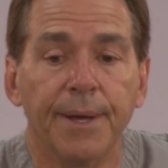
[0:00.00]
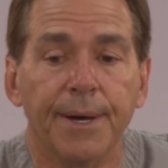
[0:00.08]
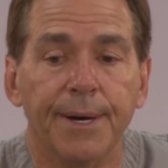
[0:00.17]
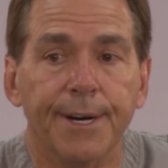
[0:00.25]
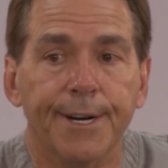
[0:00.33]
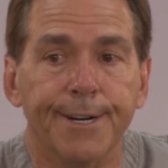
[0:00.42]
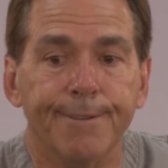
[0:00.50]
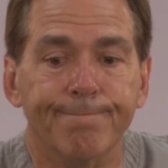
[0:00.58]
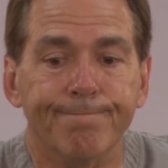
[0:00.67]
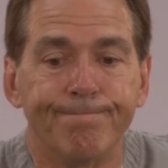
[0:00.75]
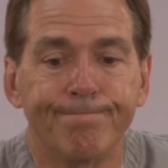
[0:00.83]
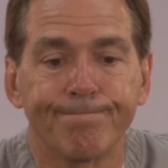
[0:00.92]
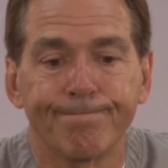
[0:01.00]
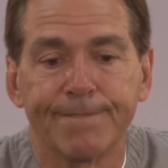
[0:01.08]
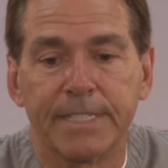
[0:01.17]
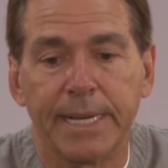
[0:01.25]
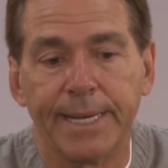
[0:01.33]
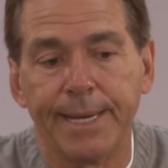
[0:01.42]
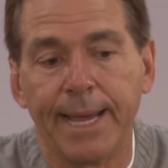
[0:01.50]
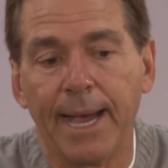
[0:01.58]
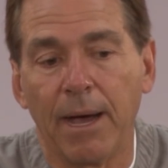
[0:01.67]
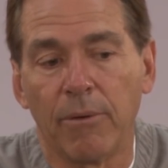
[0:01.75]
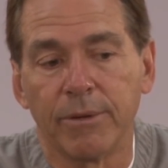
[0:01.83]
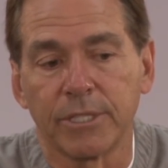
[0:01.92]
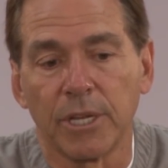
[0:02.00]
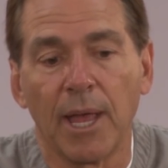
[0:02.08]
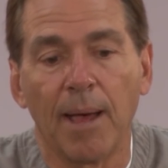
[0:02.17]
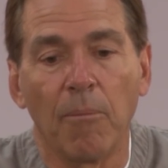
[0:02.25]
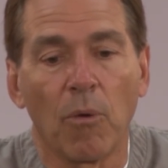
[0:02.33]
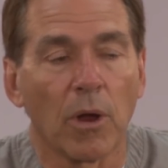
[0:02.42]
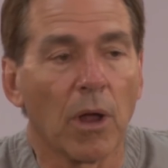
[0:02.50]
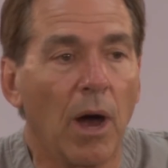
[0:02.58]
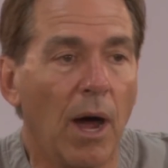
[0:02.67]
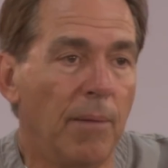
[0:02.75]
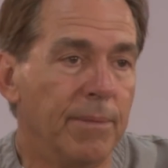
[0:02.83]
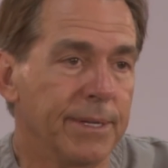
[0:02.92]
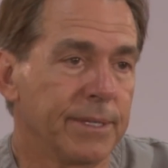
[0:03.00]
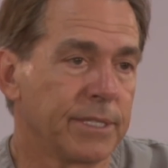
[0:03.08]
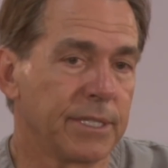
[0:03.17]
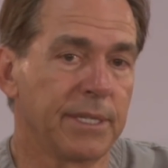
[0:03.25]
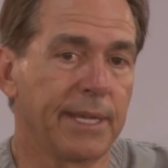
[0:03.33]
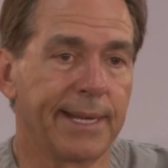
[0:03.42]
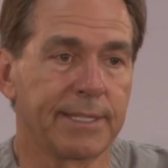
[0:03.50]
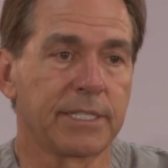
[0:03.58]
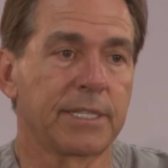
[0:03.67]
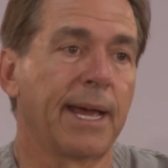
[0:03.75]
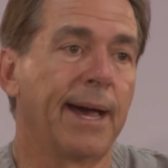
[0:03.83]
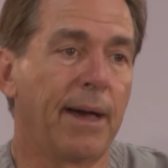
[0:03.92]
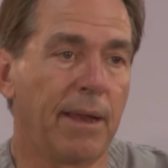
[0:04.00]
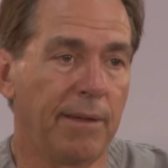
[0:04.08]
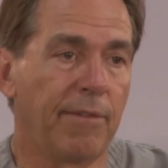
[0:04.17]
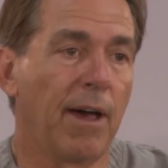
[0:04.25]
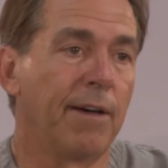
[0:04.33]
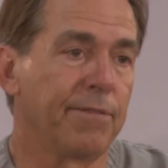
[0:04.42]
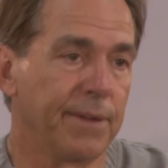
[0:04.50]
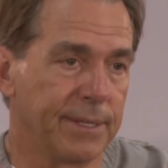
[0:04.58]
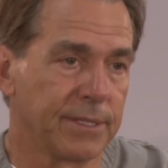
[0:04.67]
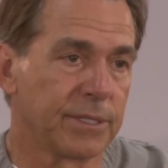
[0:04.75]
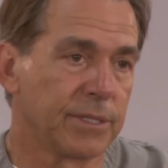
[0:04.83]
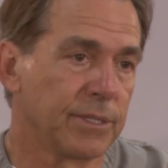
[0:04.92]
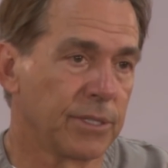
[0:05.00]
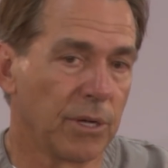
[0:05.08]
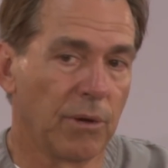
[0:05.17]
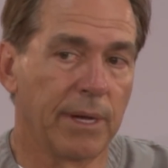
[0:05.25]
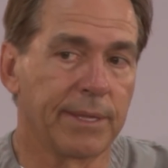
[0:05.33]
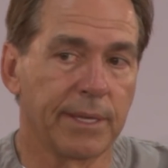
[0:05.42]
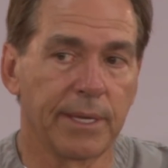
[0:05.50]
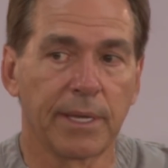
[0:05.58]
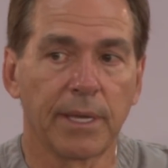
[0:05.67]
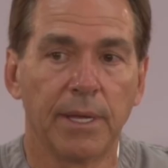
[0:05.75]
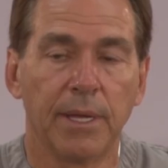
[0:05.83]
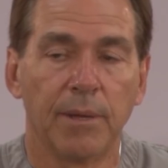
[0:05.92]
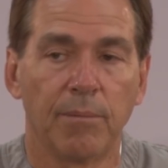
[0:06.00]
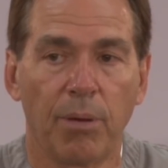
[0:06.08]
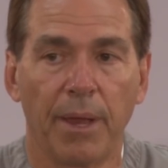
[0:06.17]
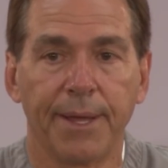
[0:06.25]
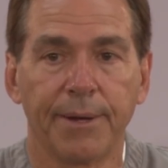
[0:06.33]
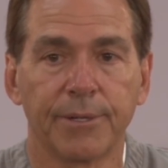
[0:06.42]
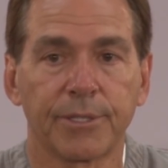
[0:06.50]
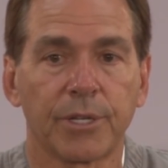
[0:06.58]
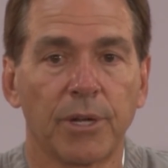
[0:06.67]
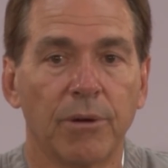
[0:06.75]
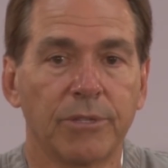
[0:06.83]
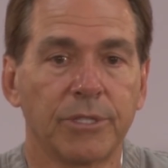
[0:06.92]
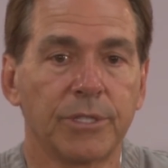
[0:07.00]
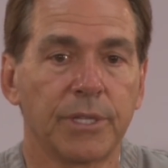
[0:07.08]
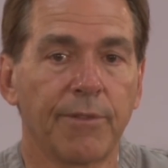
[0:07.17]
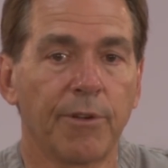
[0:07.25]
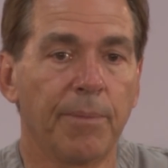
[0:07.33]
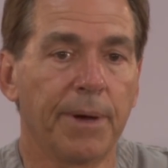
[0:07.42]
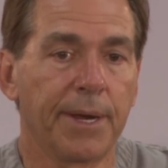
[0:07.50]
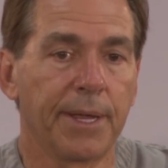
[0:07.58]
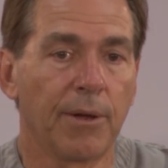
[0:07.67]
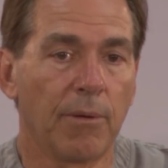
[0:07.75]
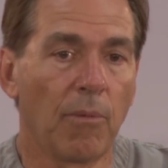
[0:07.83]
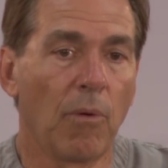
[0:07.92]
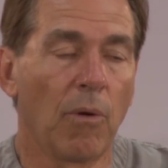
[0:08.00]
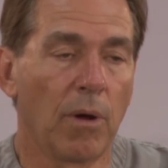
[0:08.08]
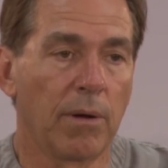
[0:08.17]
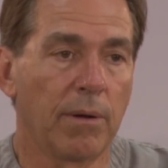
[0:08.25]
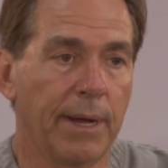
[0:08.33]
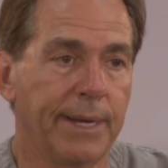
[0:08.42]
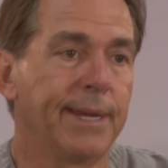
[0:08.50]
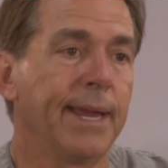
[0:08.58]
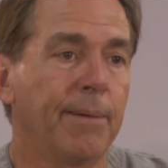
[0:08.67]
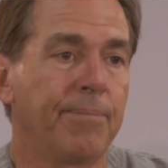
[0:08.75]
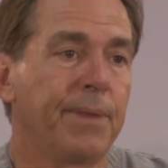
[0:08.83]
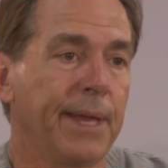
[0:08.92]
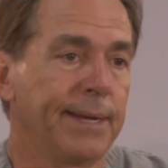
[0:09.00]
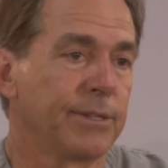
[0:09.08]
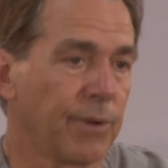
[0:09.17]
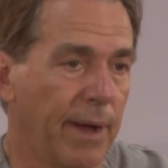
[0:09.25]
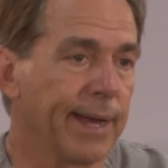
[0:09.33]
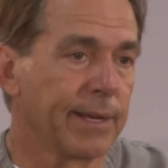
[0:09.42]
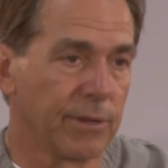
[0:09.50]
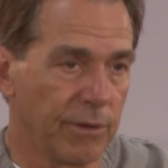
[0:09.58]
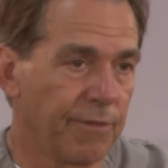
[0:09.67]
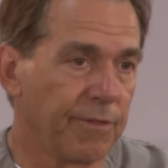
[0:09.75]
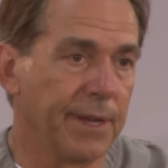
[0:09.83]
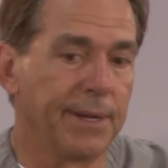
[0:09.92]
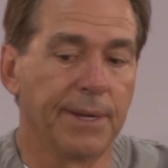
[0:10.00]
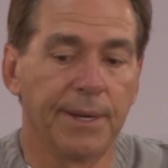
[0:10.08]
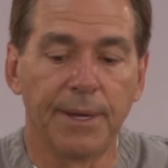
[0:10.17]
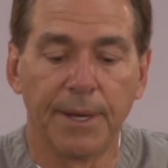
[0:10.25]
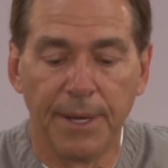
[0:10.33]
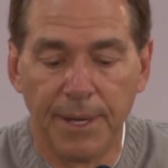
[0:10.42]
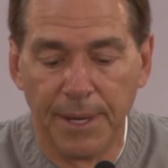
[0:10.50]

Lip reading: And now it's a lot more common to see that style of offense. So I think players, coaches, everybody are more adept at trying to defend it.